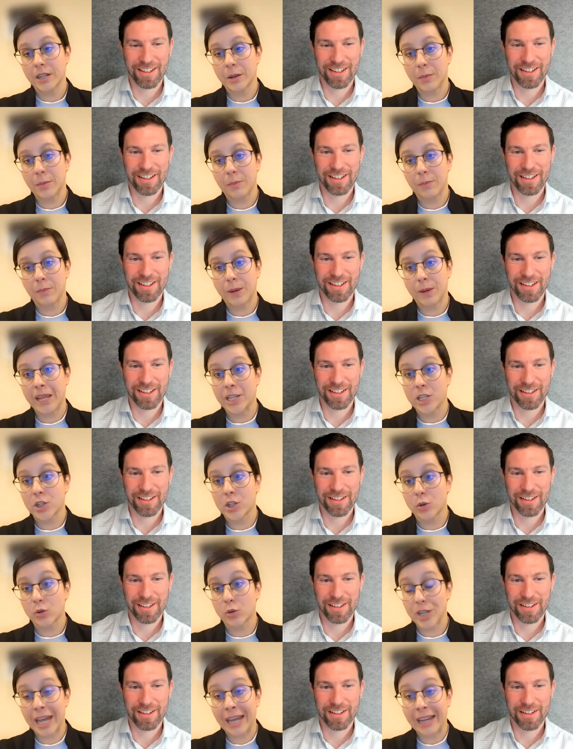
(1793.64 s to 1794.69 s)
Speaker 1: in a place
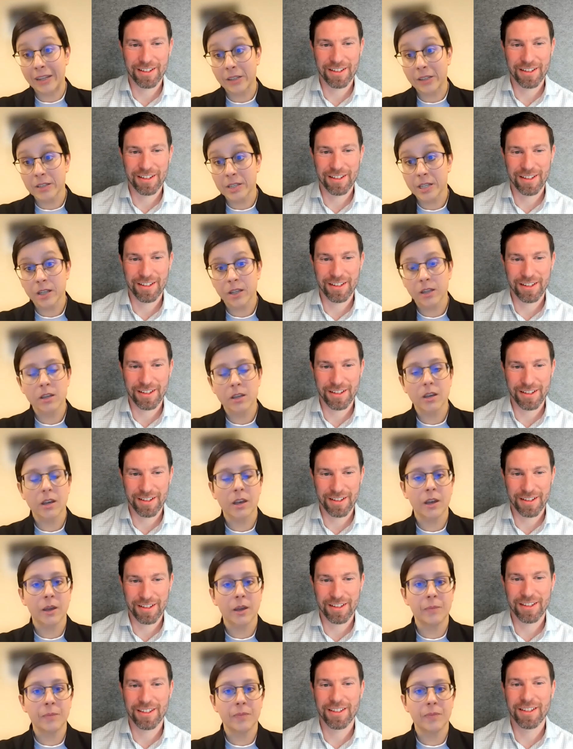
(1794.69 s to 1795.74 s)
called Anglesey.
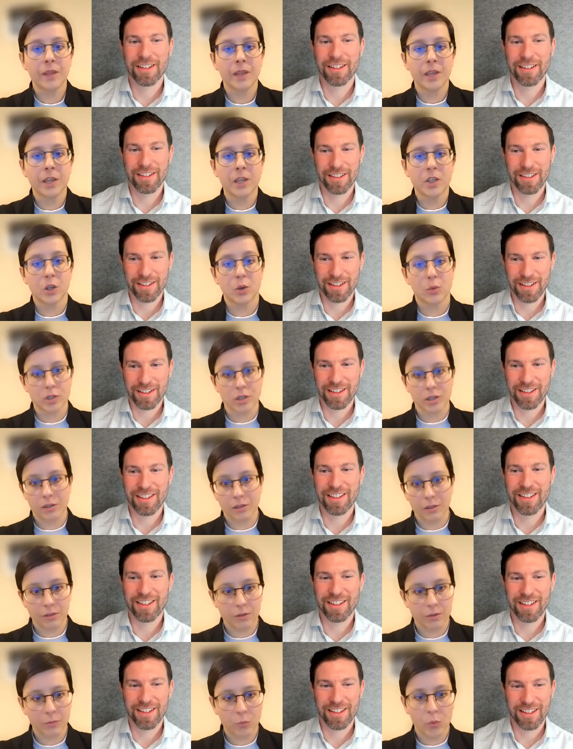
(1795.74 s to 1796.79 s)
So it was
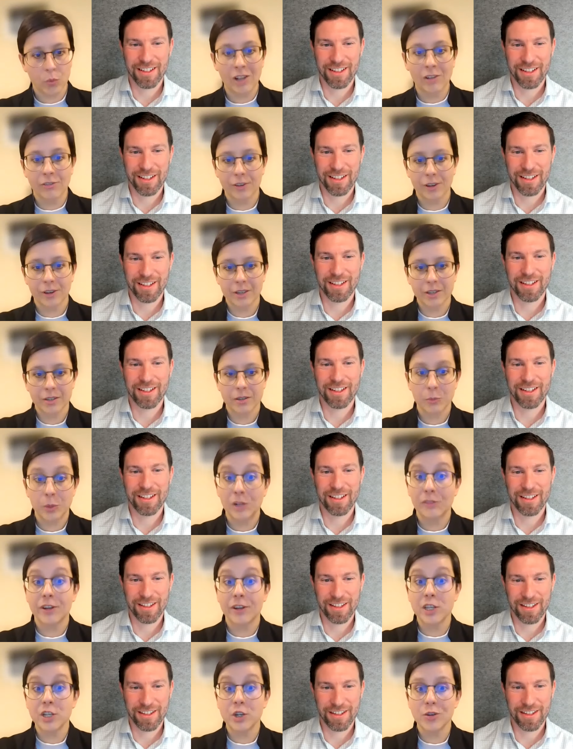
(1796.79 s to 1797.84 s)
a Wylfa
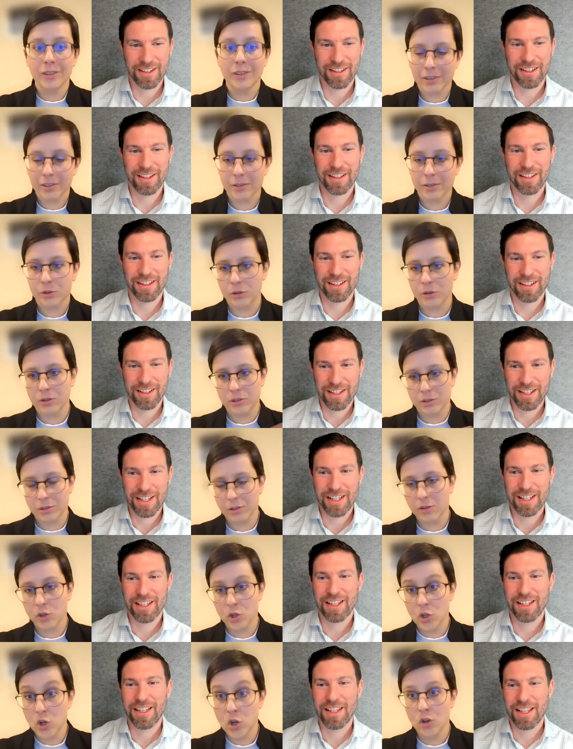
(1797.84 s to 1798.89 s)
Newydd, so it's
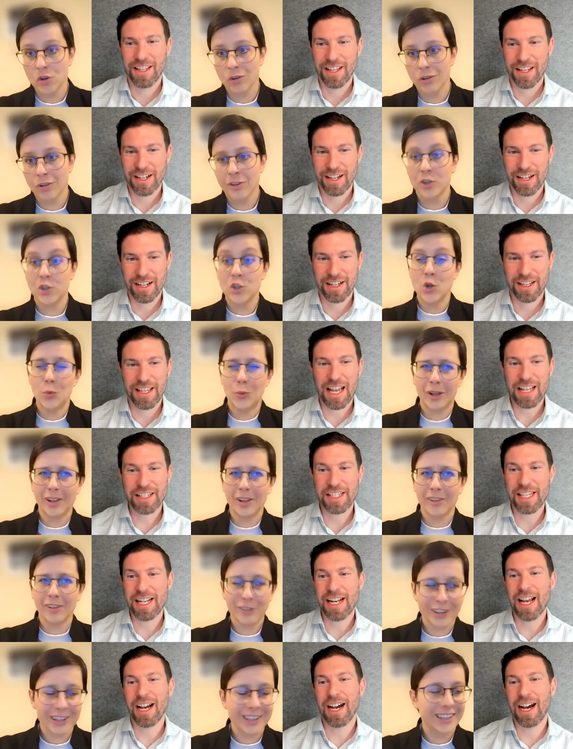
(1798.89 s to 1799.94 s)
new.
Speaker 2: That's
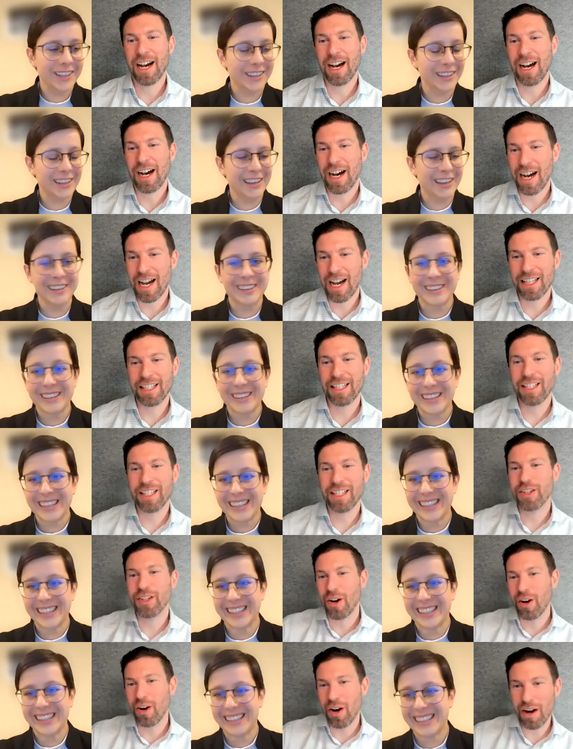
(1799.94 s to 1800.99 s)
Wylfa, an
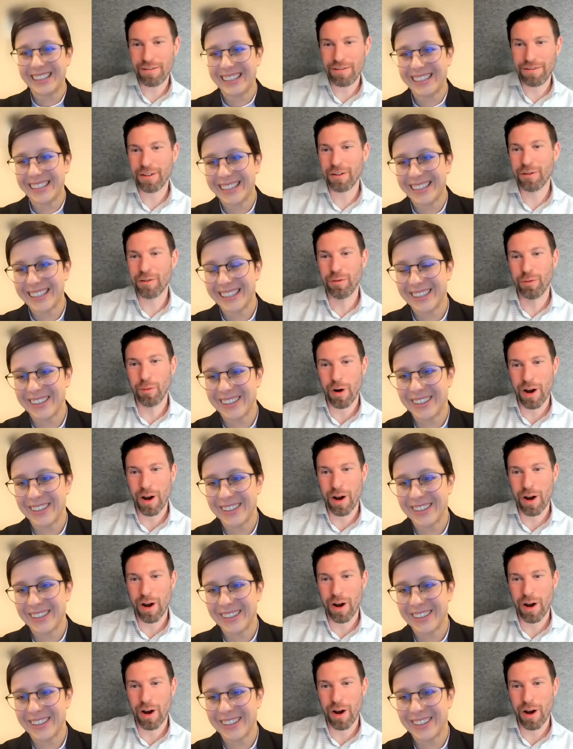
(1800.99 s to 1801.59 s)
island off of